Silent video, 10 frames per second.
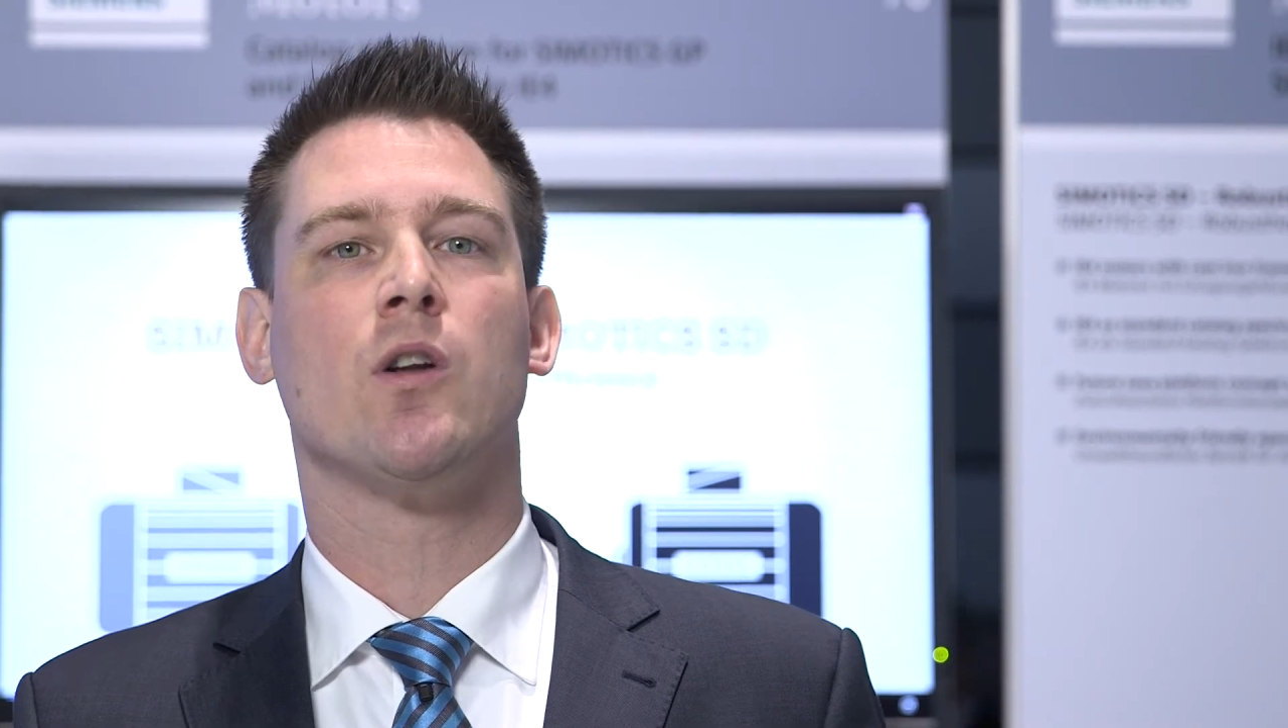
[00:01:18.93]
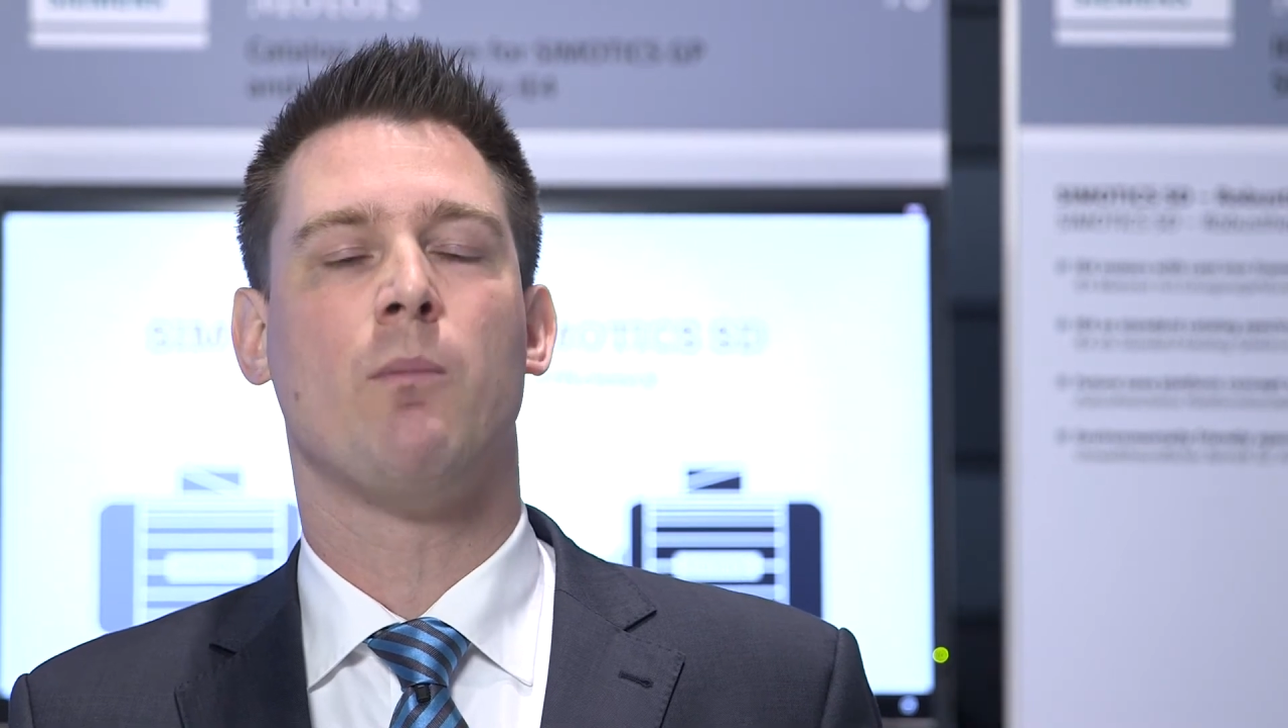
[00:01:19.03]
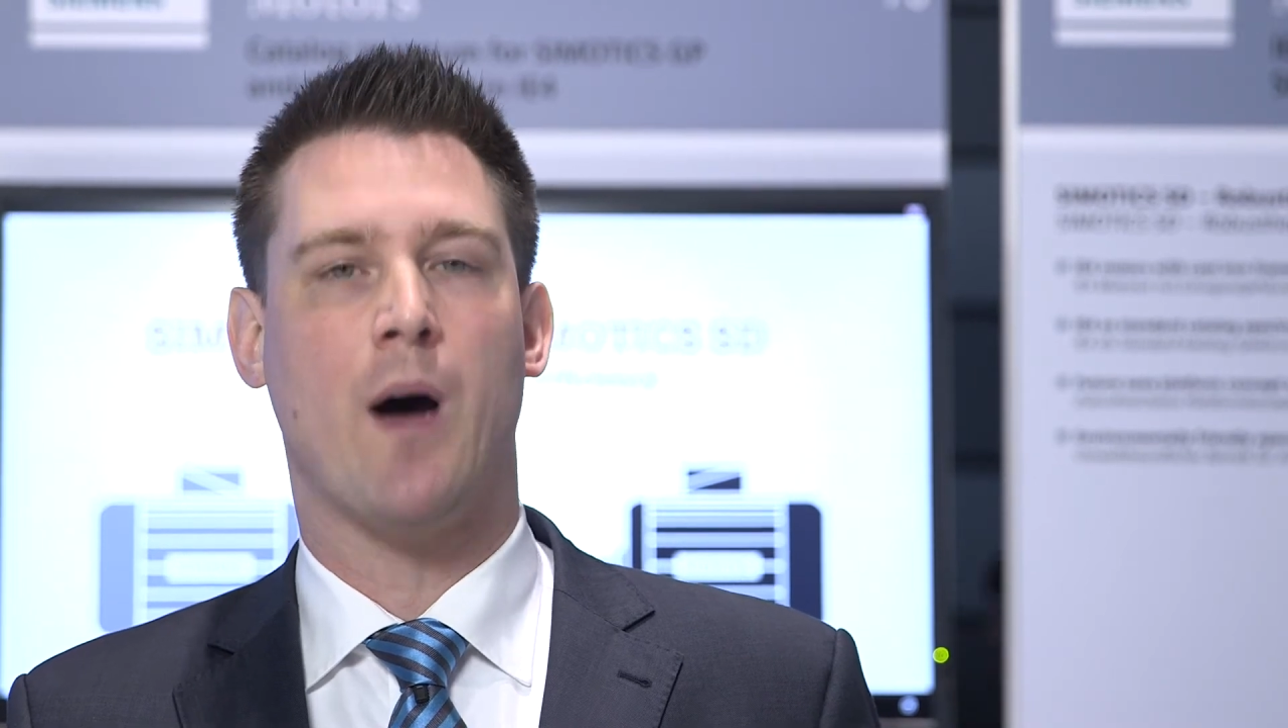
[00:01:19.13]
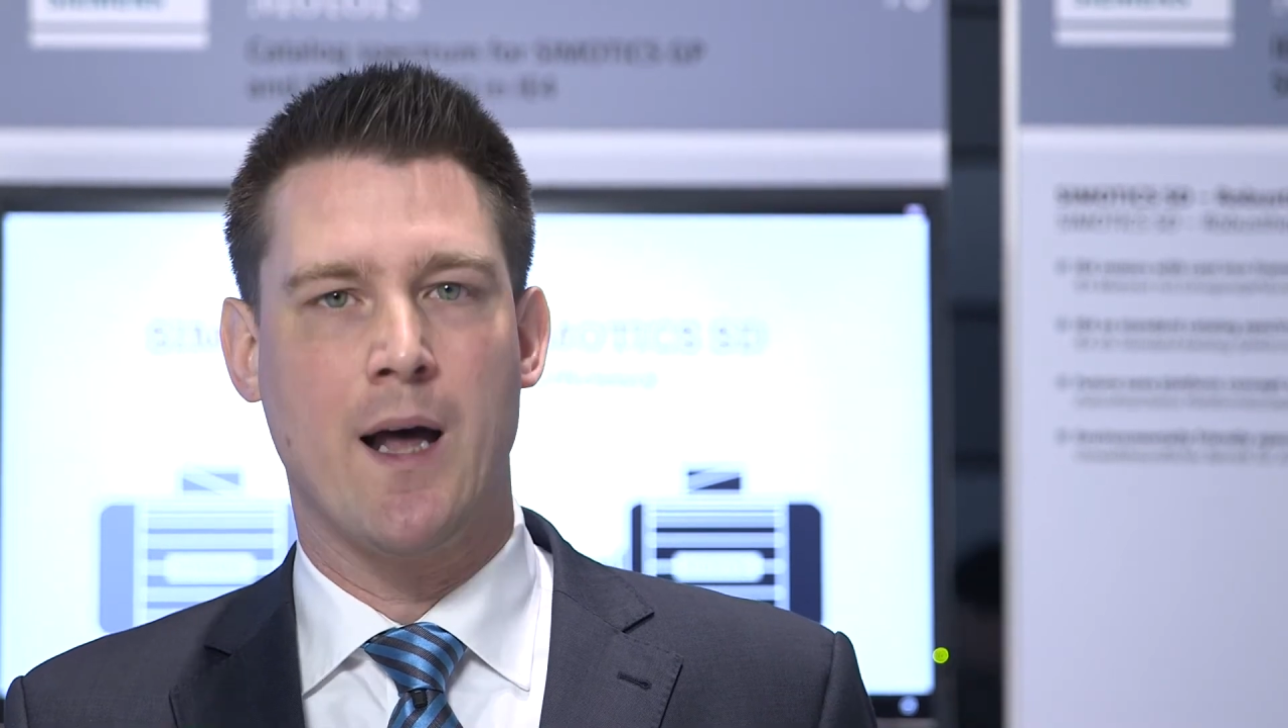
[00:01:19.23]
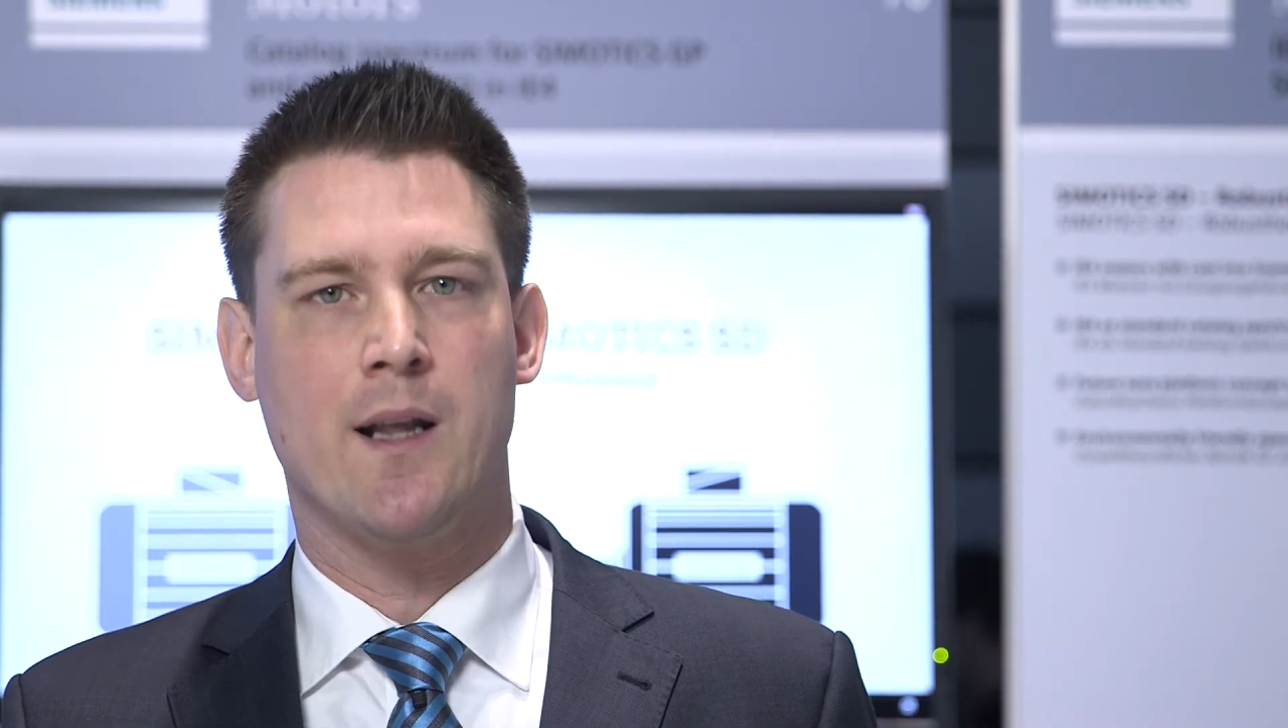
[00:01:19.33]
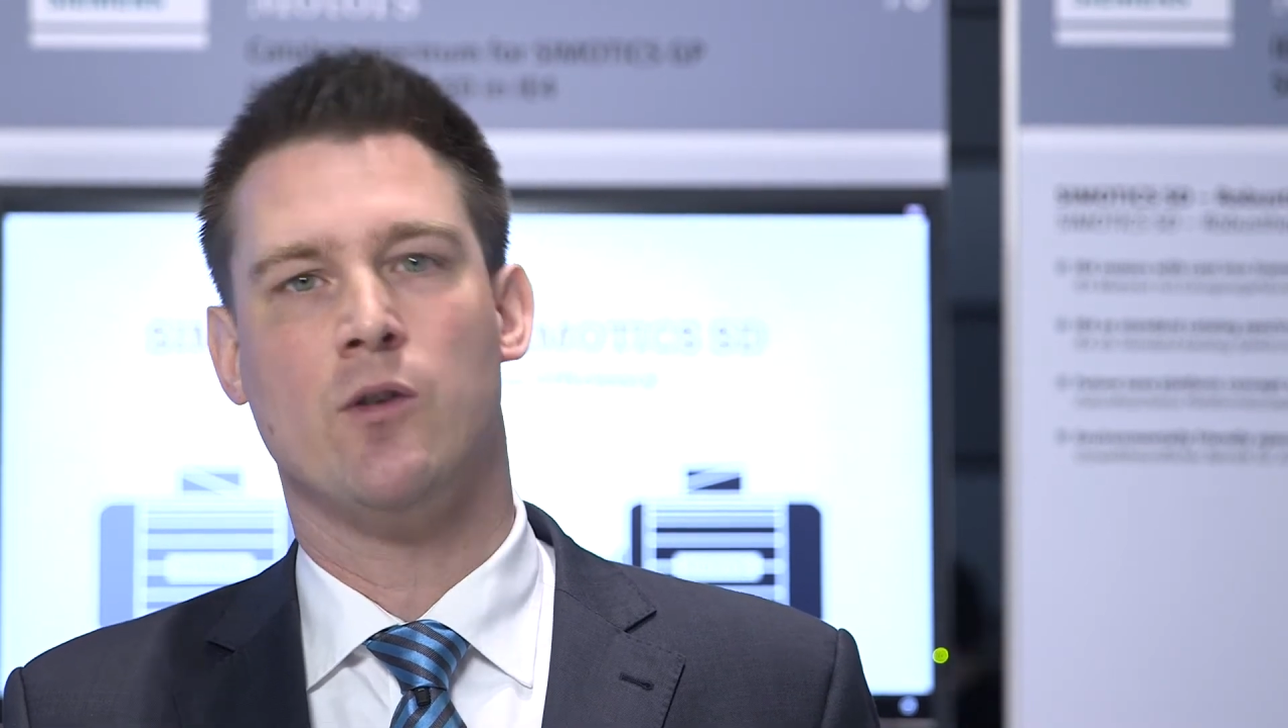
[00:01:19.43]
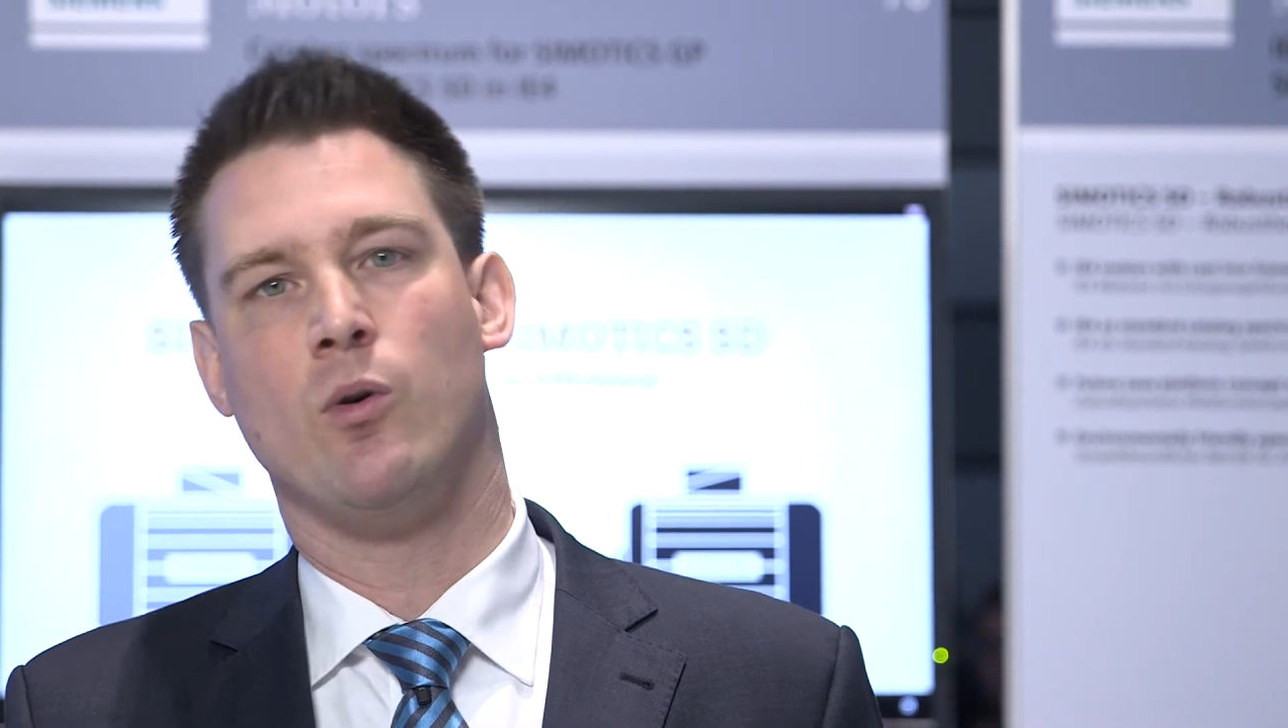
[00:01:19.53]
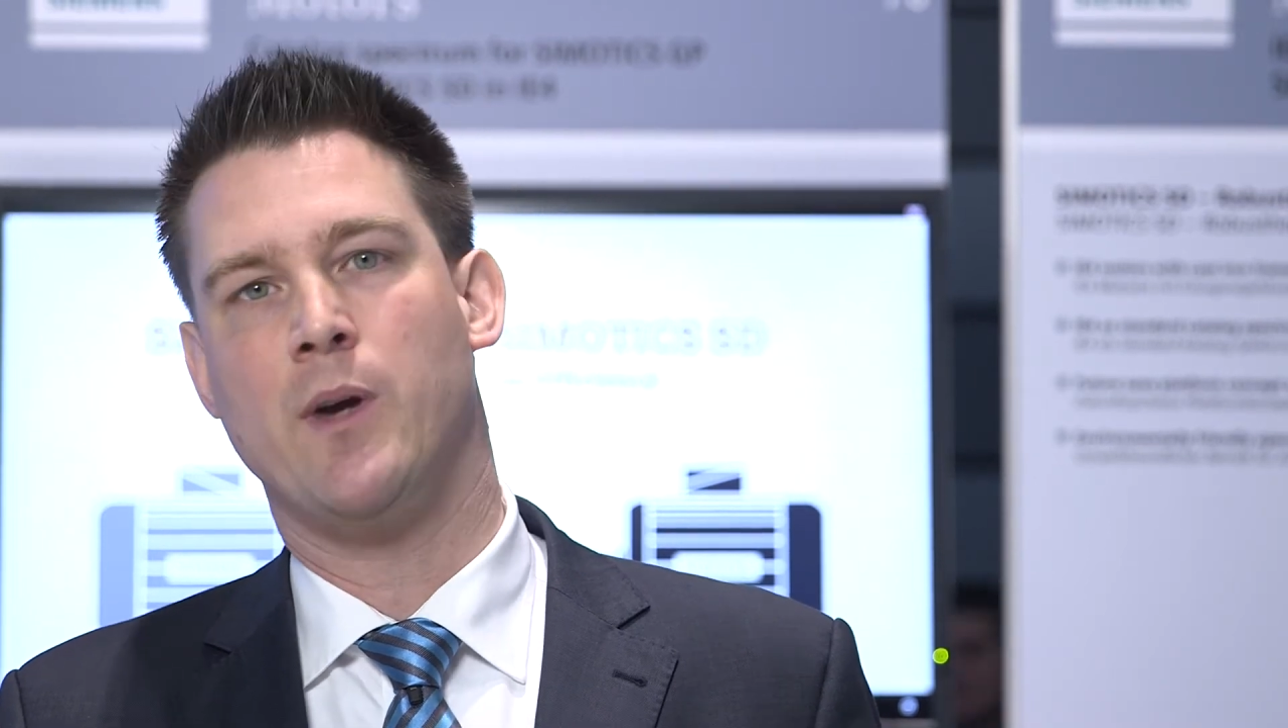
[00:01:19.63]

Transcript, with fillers: compressors